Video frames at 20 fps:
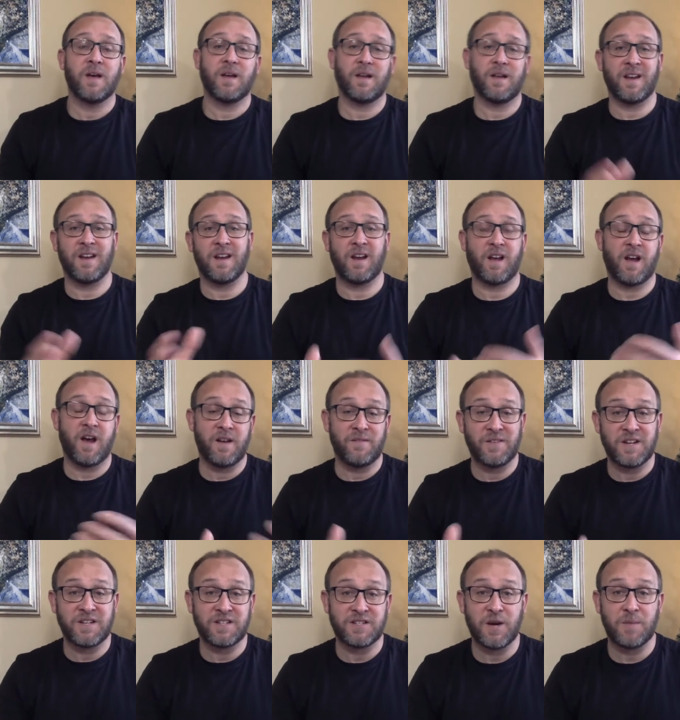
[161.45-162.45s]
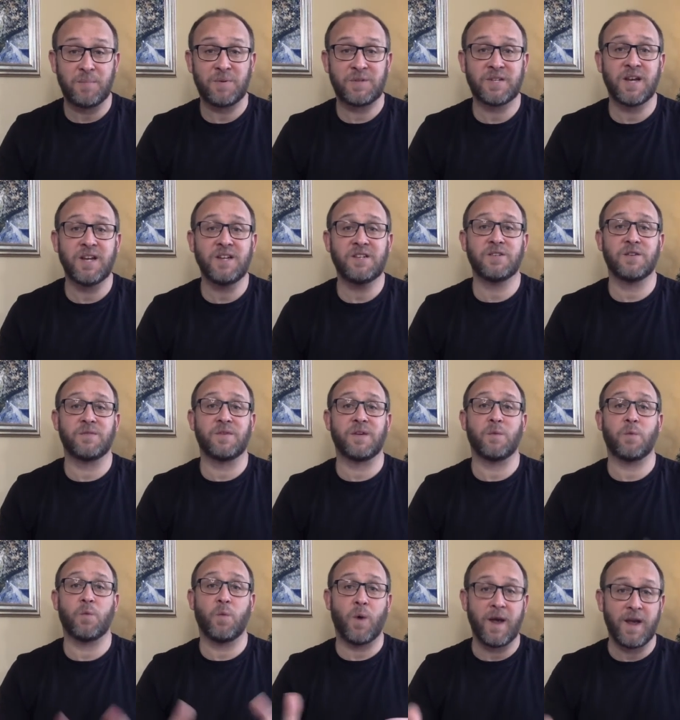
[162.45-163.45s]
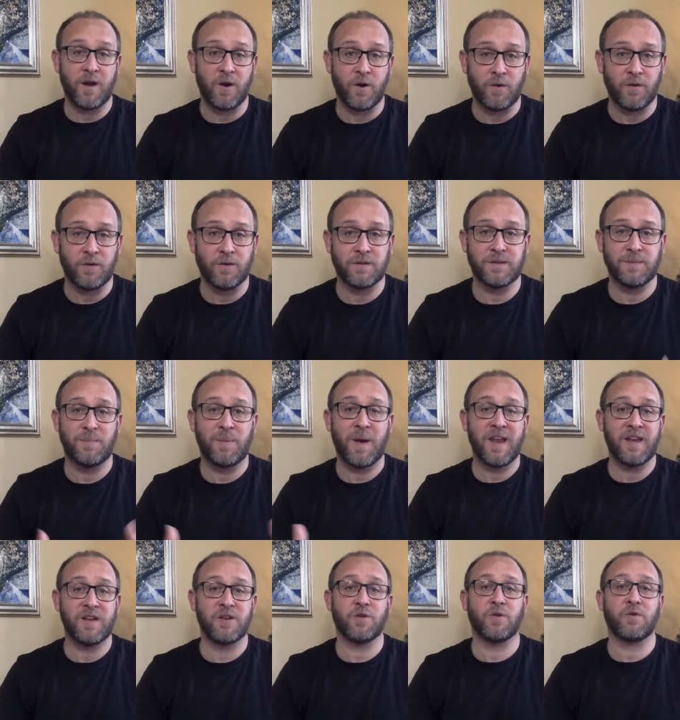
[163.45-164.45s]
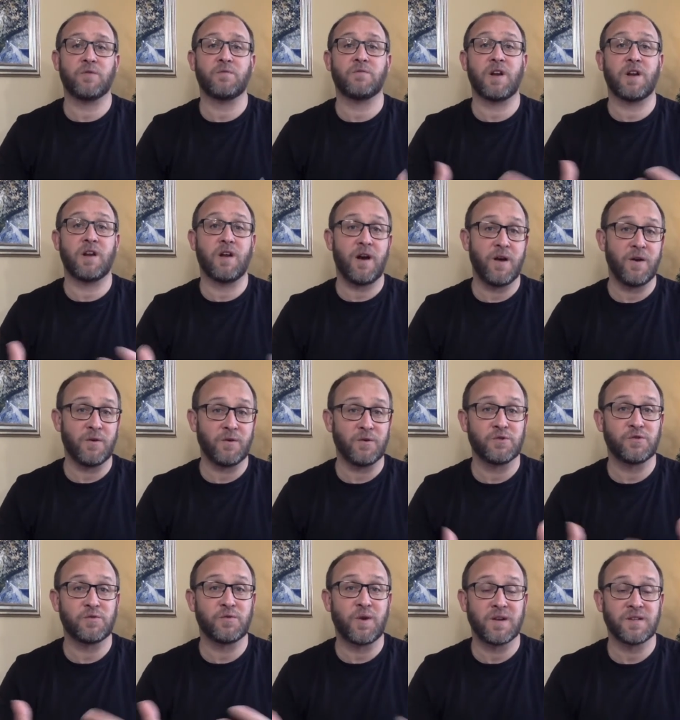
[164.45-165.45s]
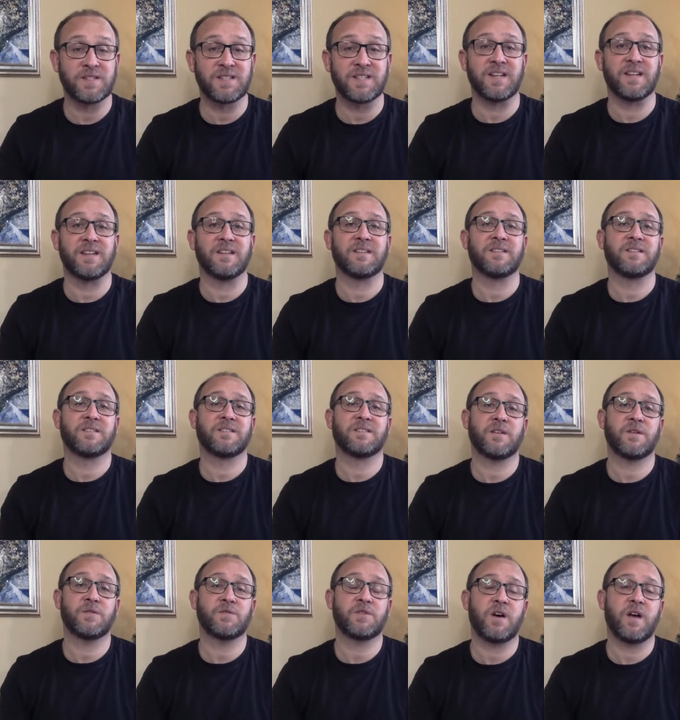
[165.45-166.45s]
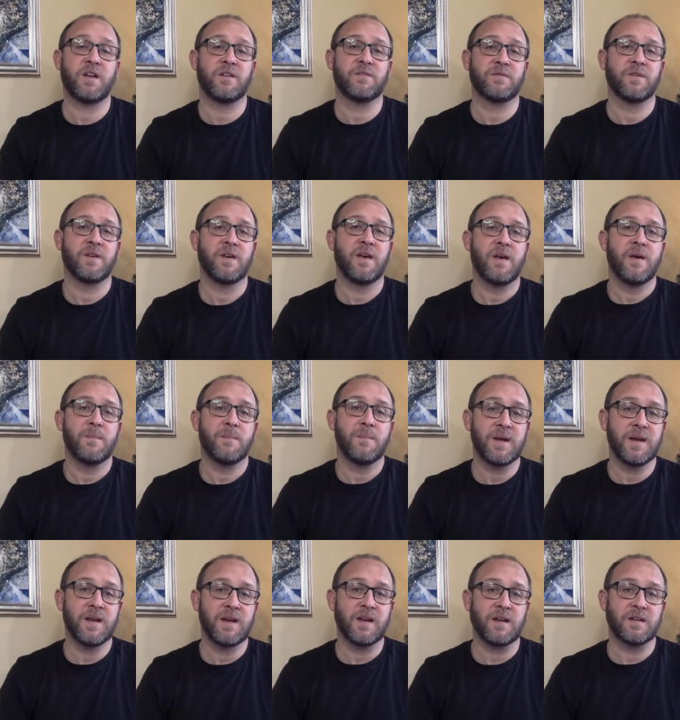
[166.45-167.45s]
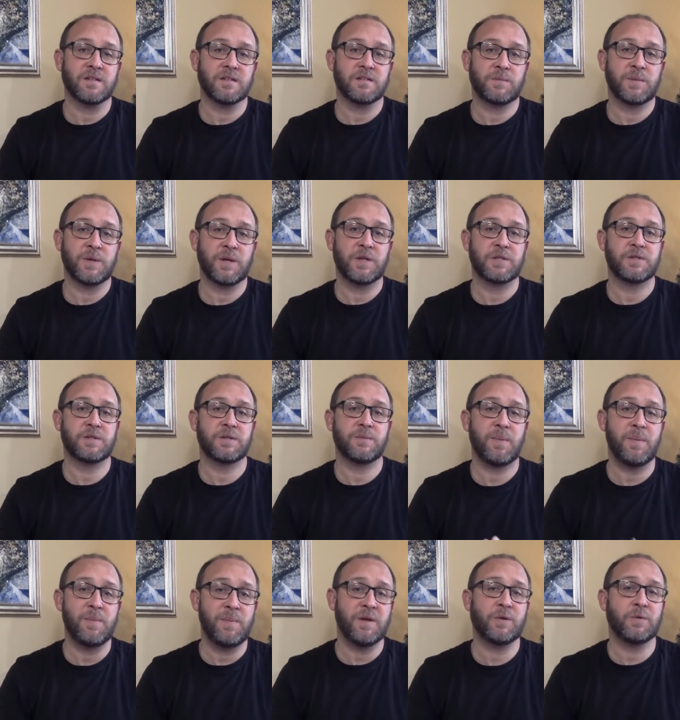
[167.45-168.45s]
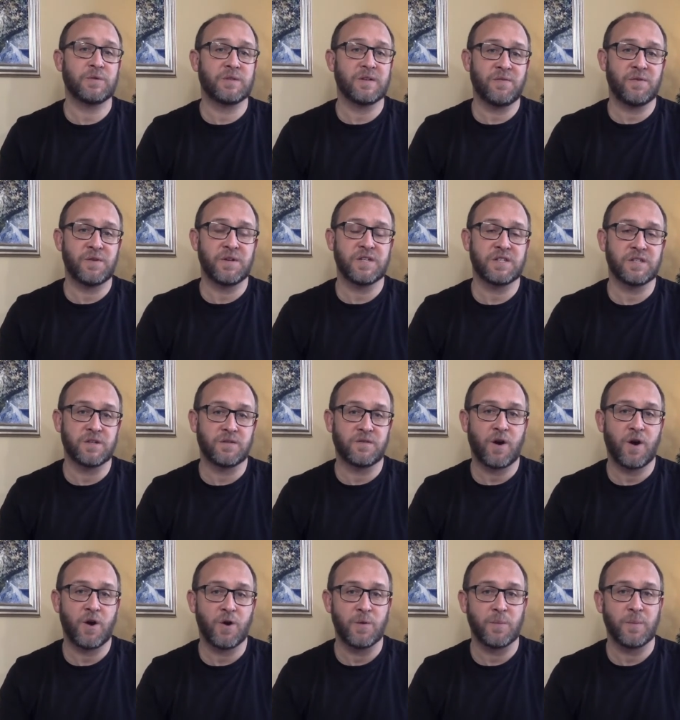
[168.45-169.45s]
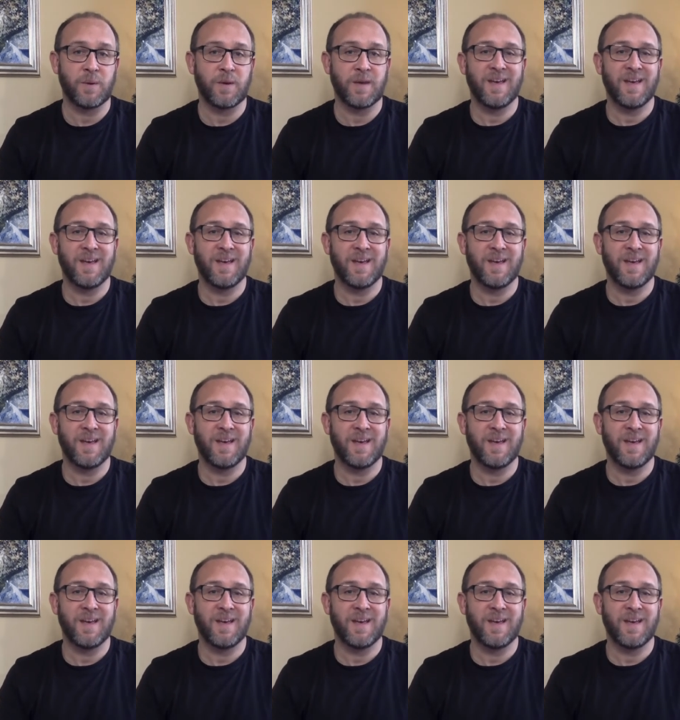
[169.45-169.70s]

kind of an interpretation of it, wait on, depend on, rely on, trust in, those kind of meanings, because the biblical definition of hope